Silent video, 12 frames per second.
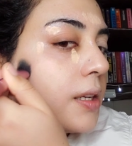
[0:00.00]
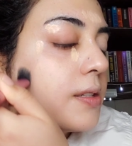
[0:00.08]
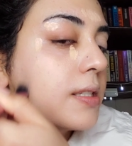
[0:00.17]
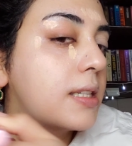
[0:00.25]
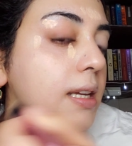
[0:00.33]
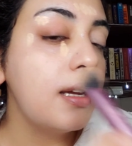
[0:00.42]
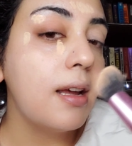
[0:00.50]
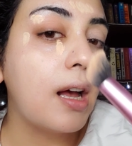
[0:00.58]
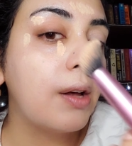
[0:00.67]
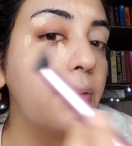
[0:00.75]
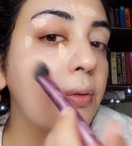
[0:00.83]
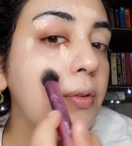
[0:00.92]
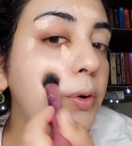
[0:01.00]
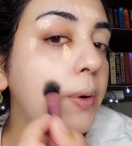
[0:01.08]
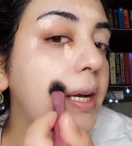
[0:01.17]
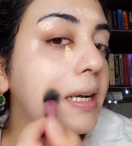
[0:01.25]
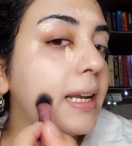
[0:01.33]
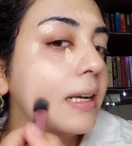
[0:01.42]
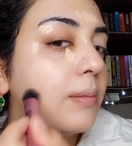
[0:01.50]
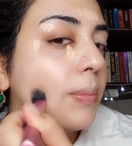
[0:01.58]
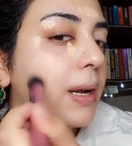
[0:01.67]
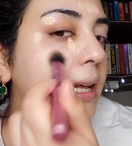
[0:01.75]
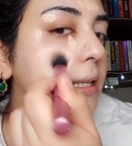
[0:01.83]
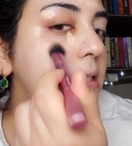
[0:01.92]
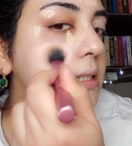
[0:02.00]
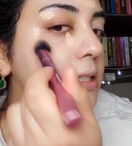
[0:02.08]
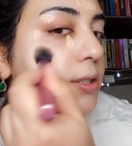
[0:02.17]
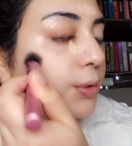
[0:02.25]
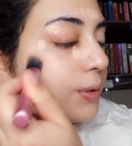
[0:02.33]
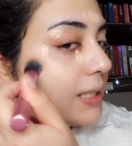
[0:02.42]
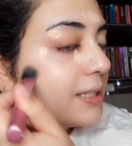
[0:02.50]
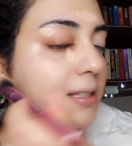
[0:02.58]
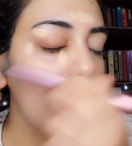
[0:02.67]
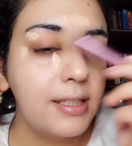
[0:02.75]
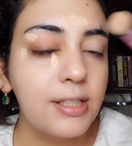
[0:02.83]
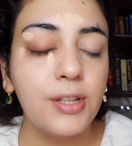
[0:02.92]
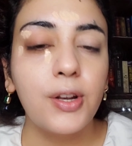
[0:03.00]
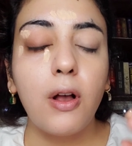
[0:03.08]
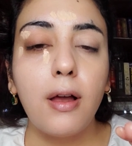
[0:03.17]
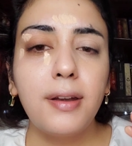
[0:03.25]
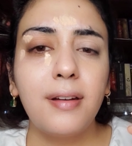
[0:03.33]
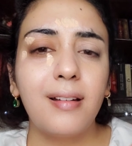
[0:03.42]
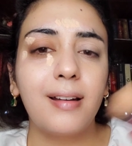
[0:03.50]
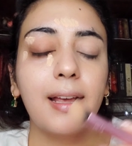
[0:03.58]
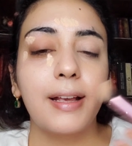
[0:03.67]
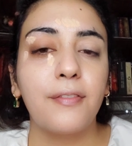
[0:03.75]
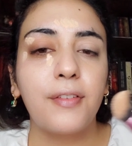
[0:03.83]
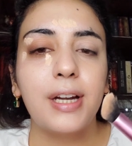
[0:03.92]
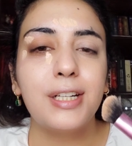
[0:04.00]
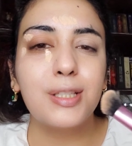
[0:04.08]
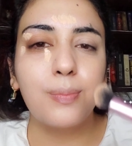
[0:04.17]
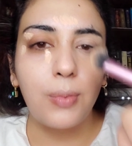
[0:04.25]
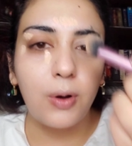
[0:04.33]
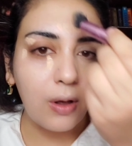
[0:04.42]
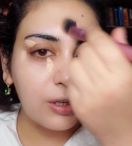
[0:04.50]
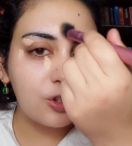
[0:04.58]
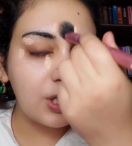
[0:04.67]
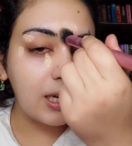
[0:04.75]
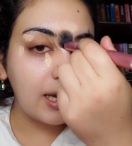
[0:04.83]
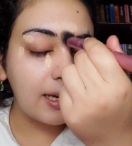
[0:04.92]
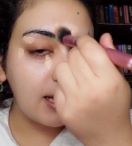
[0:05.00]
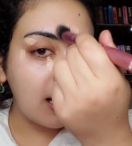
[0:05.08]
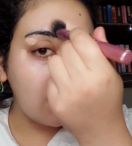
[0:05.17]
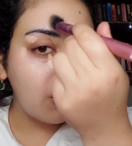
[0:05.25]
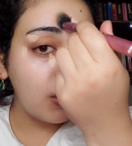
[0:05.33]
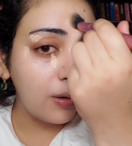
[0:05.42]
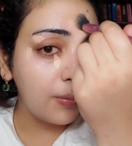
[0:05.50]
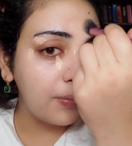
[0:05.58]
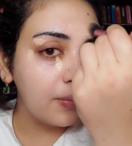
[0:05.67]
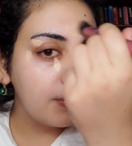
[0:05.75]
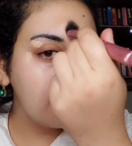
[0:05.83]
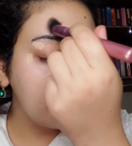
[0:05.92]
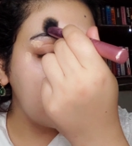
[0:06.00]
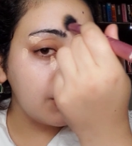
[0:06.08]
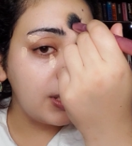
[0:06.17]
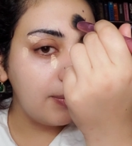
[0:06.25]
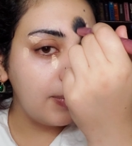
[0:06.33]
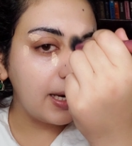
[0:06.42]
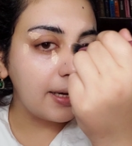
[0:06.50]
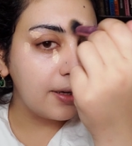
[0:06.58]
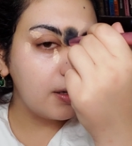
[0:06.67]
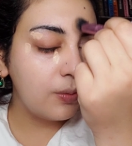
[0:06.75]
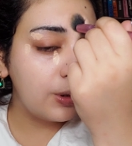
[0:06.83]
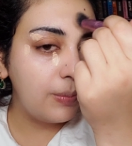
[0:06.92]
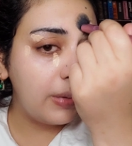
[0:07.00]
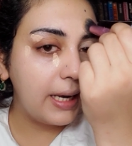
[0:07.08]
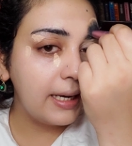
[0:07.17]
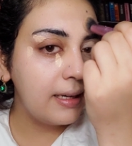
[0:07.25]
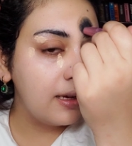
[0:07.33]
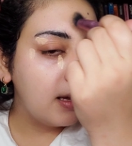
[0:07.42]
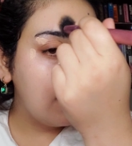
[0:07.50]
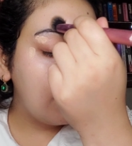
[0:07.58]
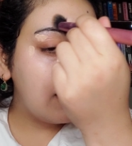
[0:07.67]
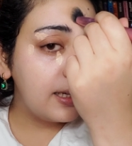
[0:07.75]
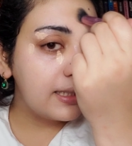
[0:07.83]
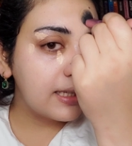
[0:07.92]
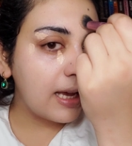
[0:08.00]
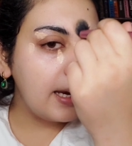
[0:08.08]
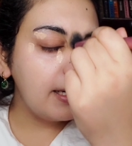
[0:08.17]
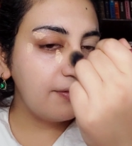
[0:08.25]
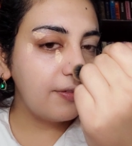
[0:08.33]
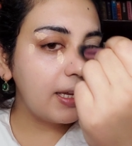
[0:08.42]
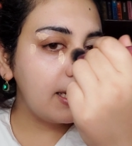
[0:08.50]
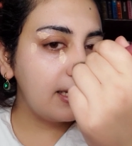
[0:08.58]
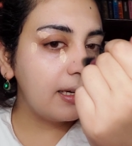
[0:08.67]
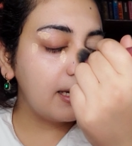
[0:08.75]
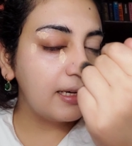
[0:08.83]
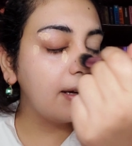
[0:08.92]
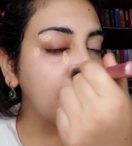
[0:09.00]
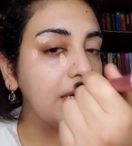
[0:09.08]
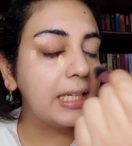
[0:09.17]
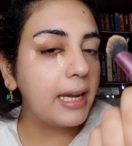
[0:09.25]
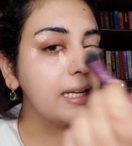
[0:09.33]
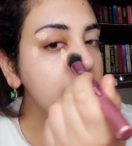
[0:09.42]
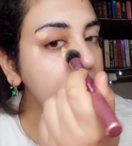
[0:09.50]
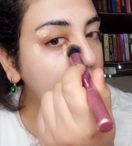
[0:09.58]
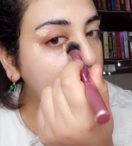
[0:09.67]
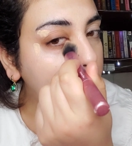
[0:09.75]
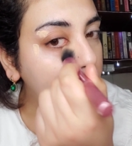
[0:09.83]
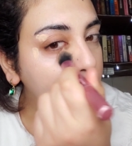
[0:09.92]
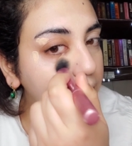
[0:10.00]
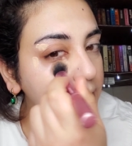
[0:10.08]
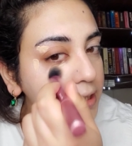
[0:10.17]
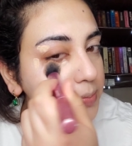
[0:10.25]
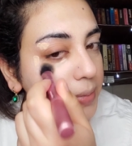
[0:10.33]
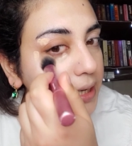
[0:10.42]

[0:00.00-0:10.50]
you see how quickly it blends so it's it's not like very splotchy like how a beauty blender would blend it's kind of like it retains your coverage